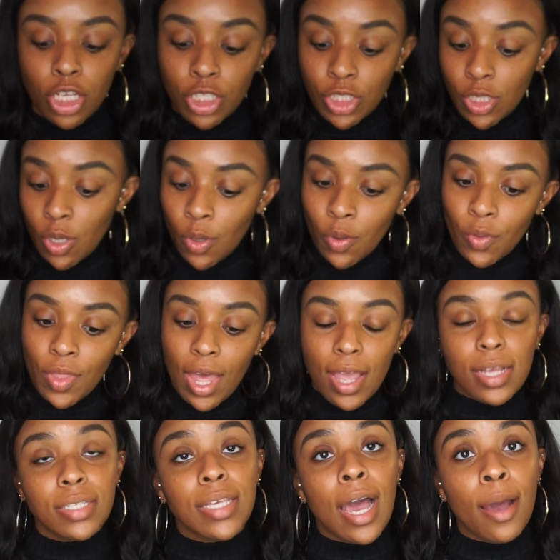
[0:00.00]
So that
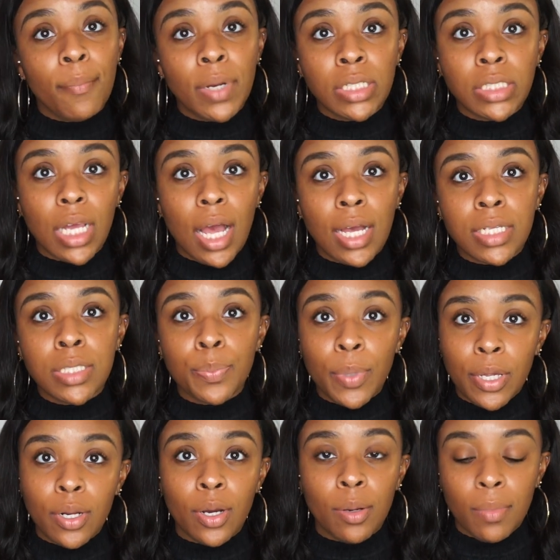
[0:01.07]
is how much I
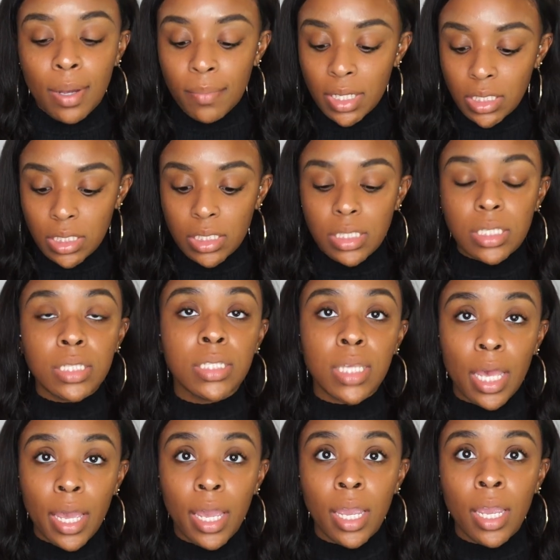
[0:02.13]
spent on my mother
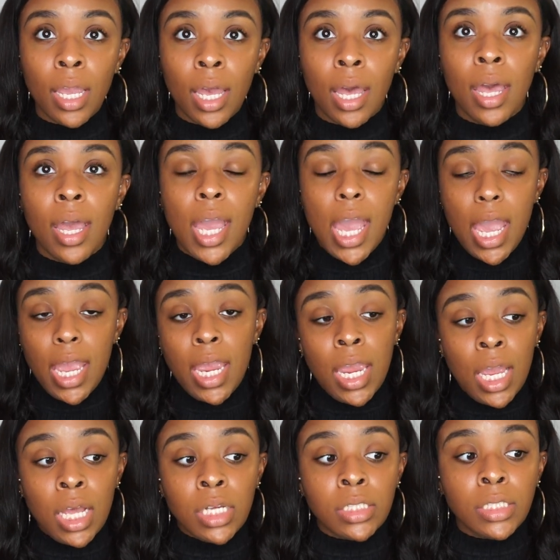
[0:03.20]
today,
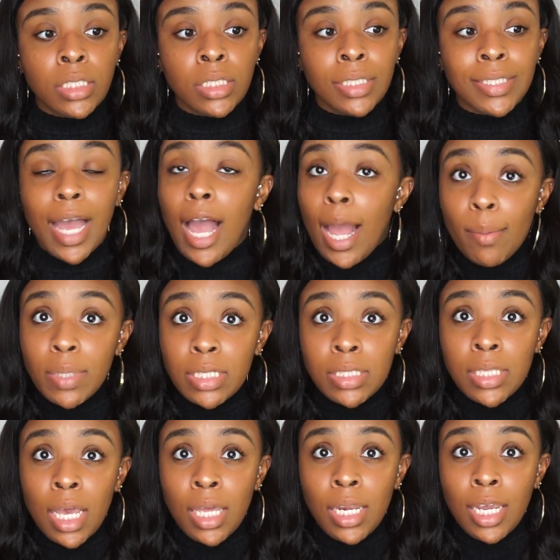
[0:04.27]
and I'm
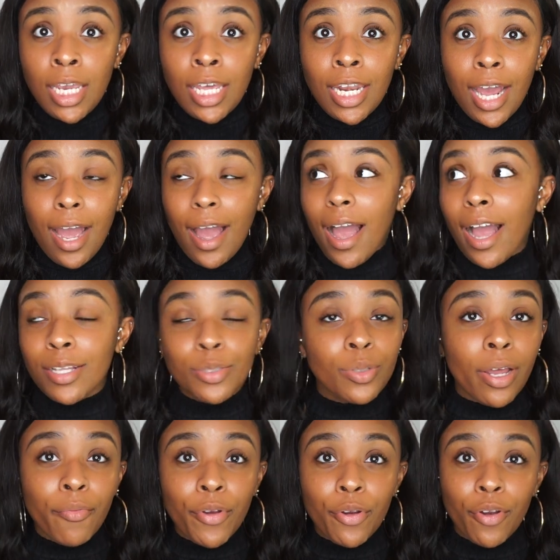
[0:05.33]
excited. I do
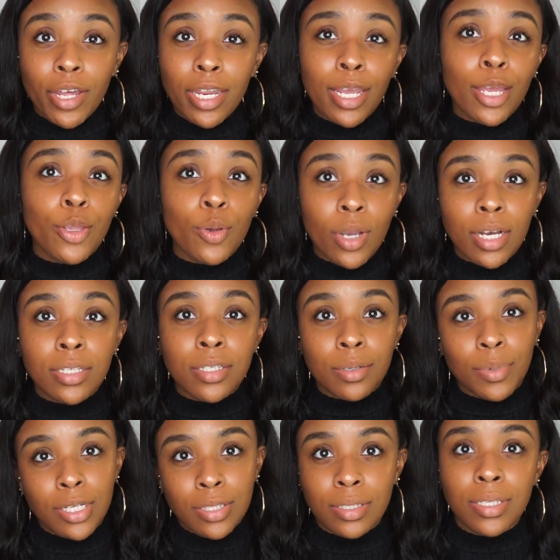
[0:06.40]
not regret it, and you guys are
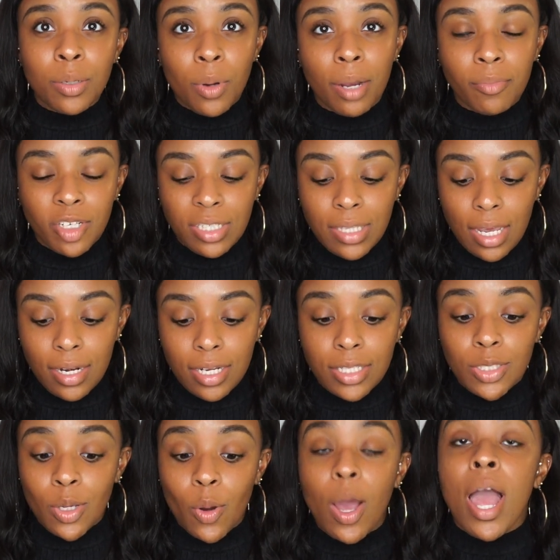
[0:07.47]
about to see why I'm
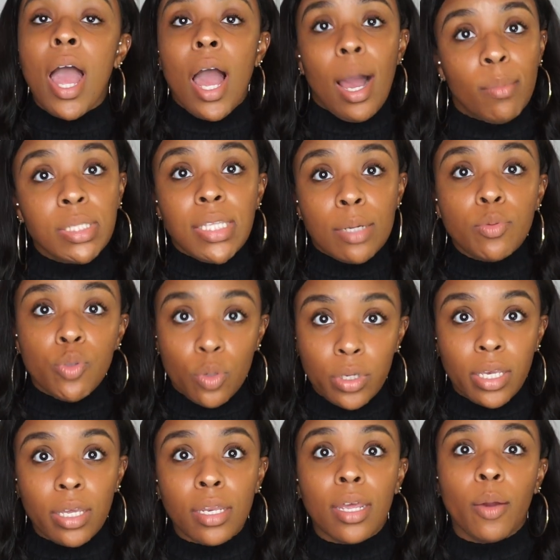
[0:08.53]
excited. So I'm gonna stop
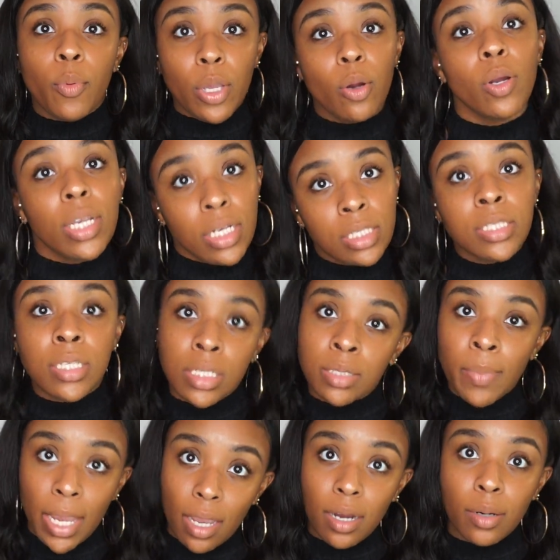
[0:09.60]
talking and we're gonna get into this
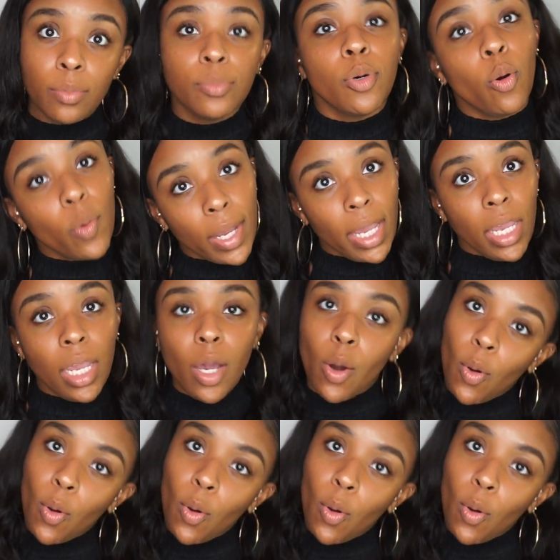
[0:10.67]
makeup. Okay.